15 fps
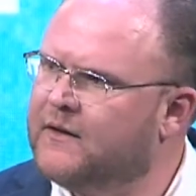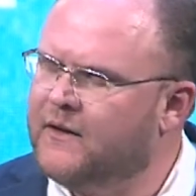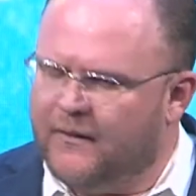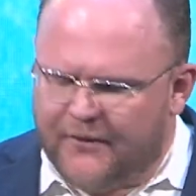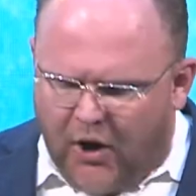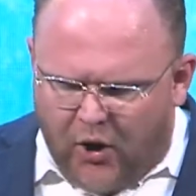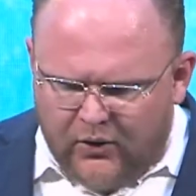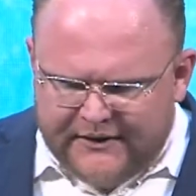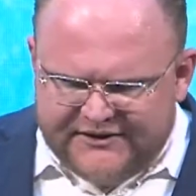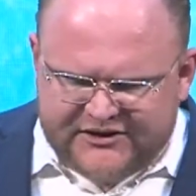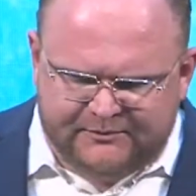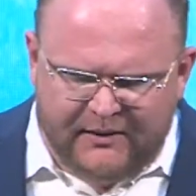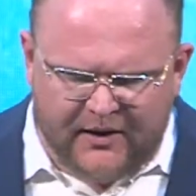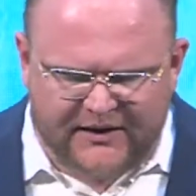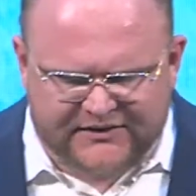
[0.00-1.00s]
The Holy
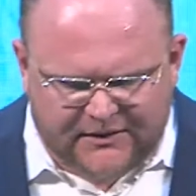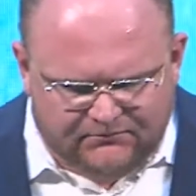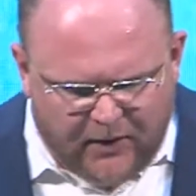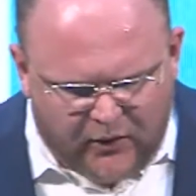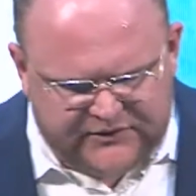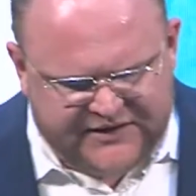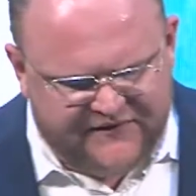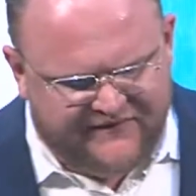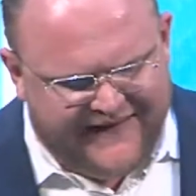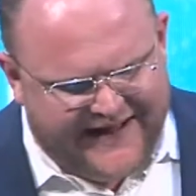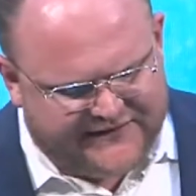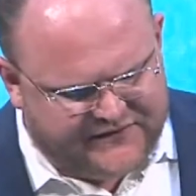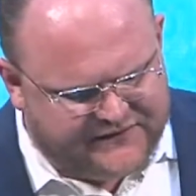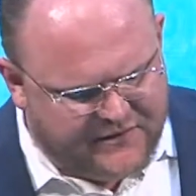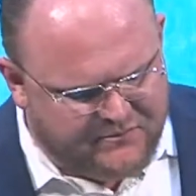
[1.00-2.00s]
Spirit is a
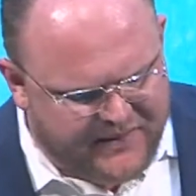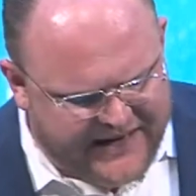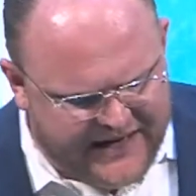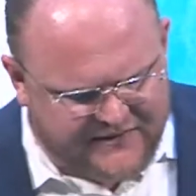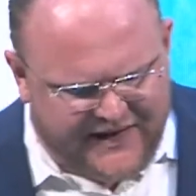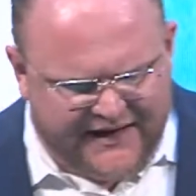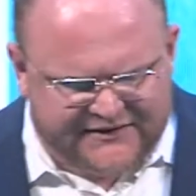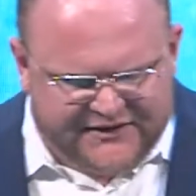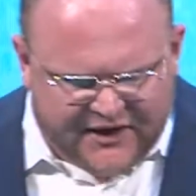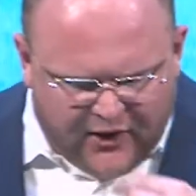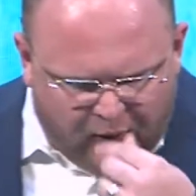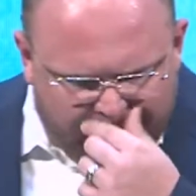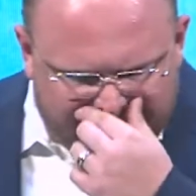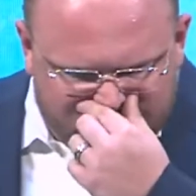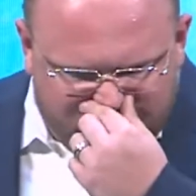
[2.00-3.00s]
multifaceted being that is
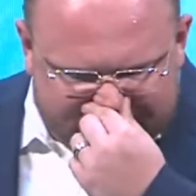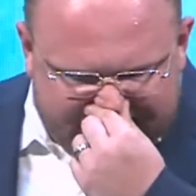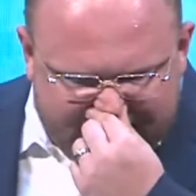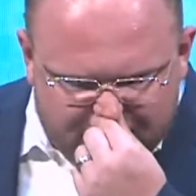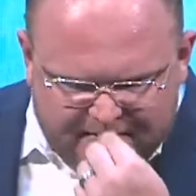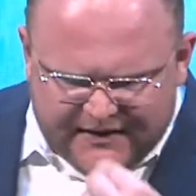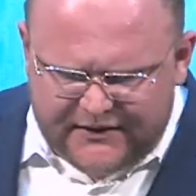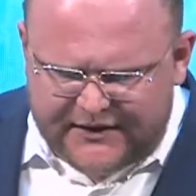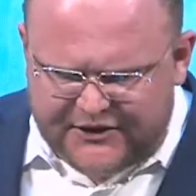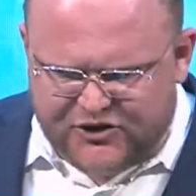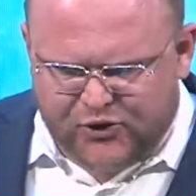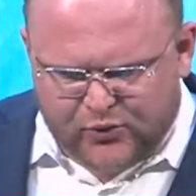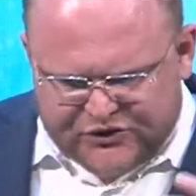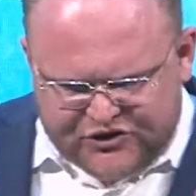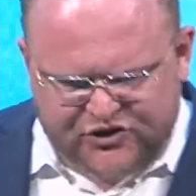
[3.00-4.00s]
equipped with the ability to
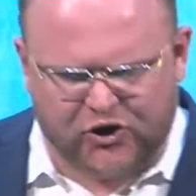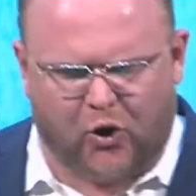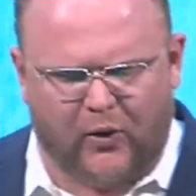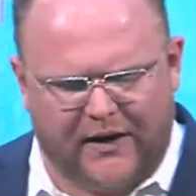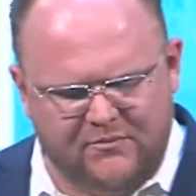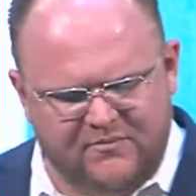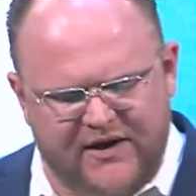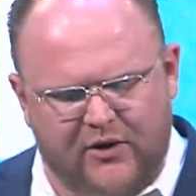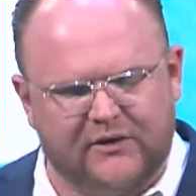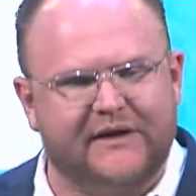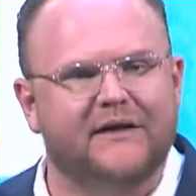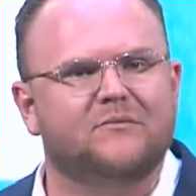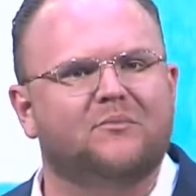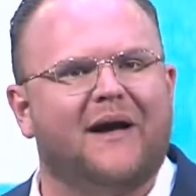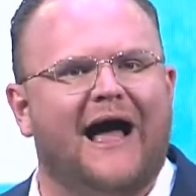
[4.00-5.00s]
restore and build and
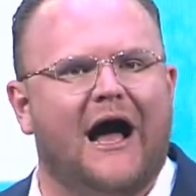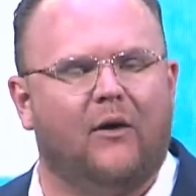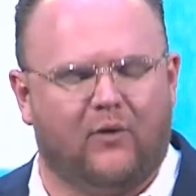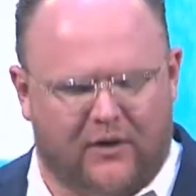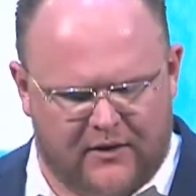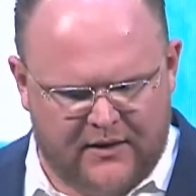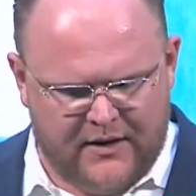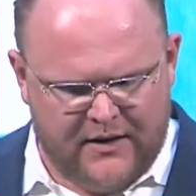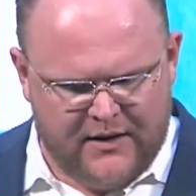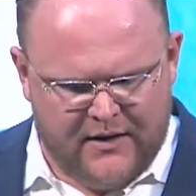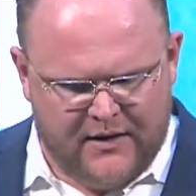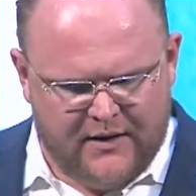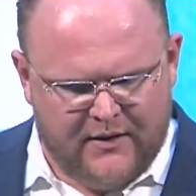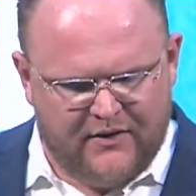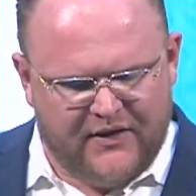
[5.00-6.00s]
empower
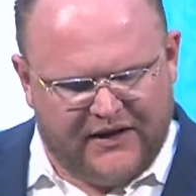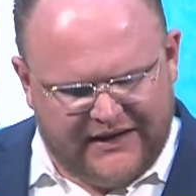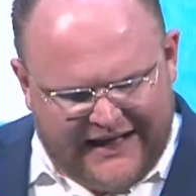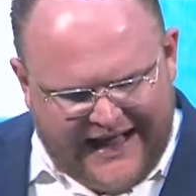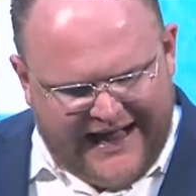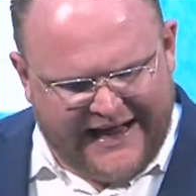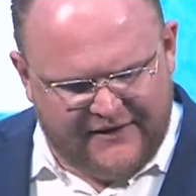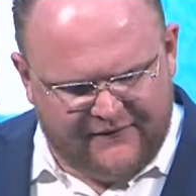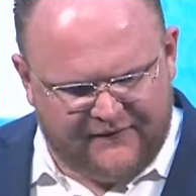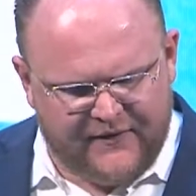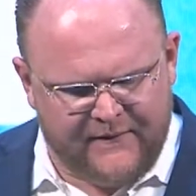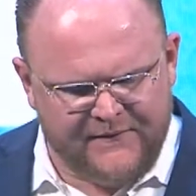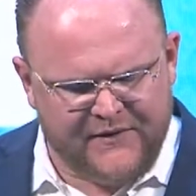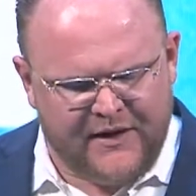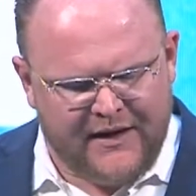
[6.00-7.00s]
the life
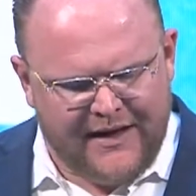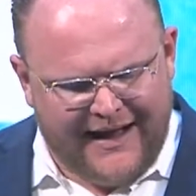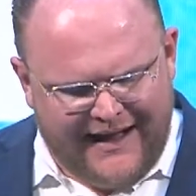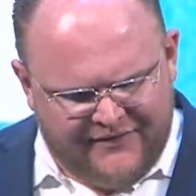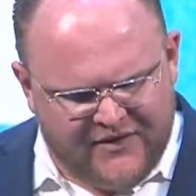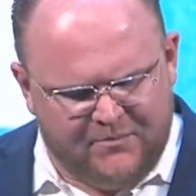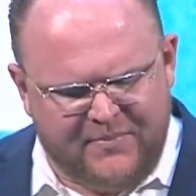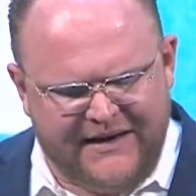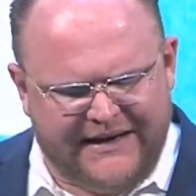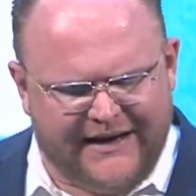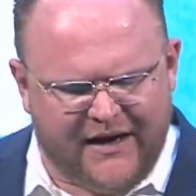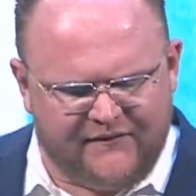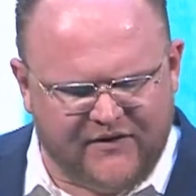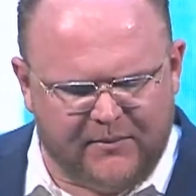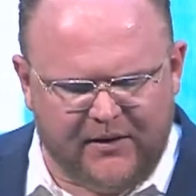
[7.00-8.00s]
and the being
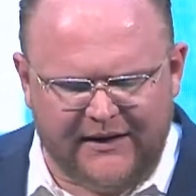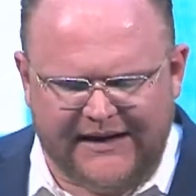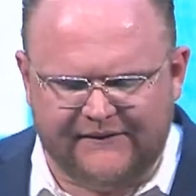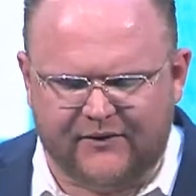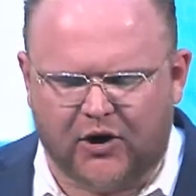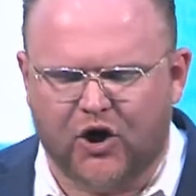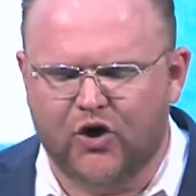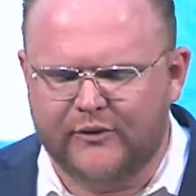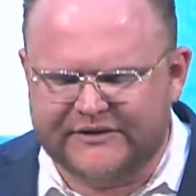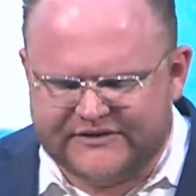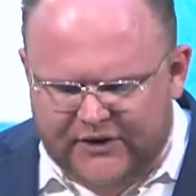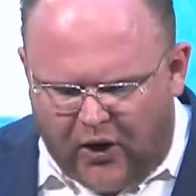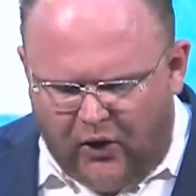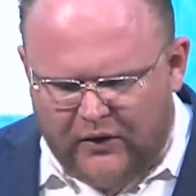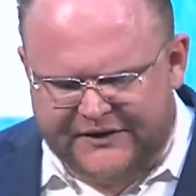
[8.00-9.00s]
of the believer. Who is
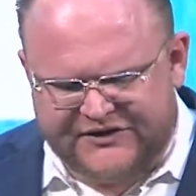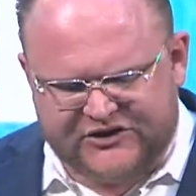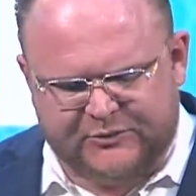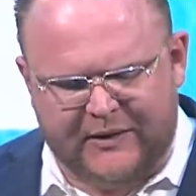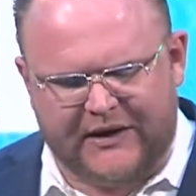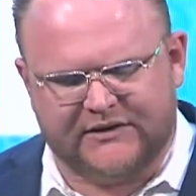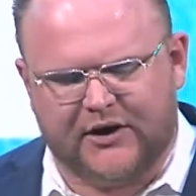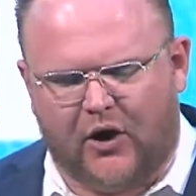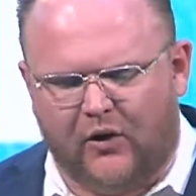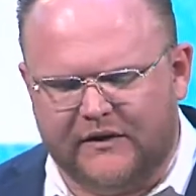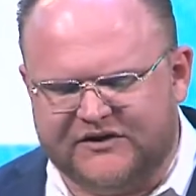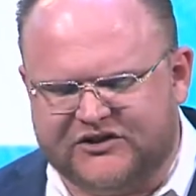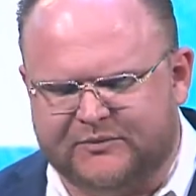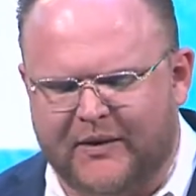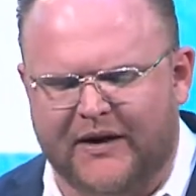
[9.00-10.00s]
the Holy Spirit? The Holy
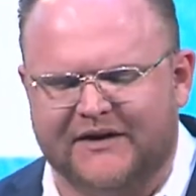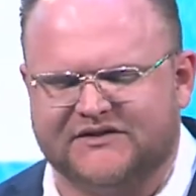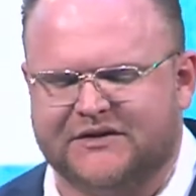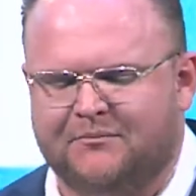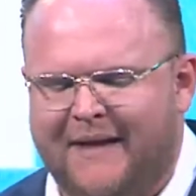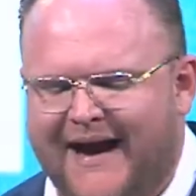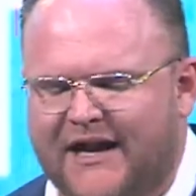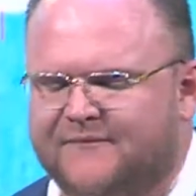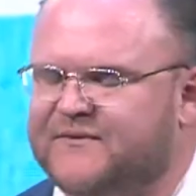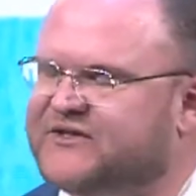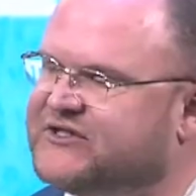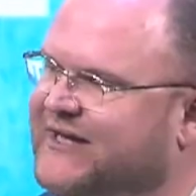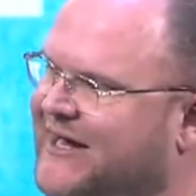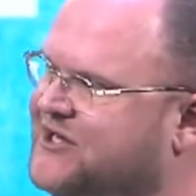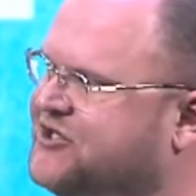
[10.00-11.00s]
Spirit is the
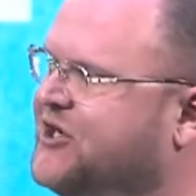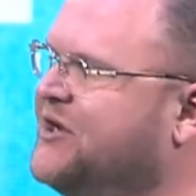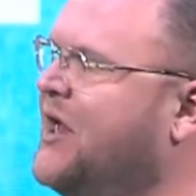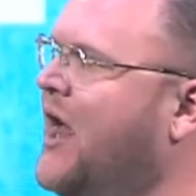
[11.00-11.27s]
manifestation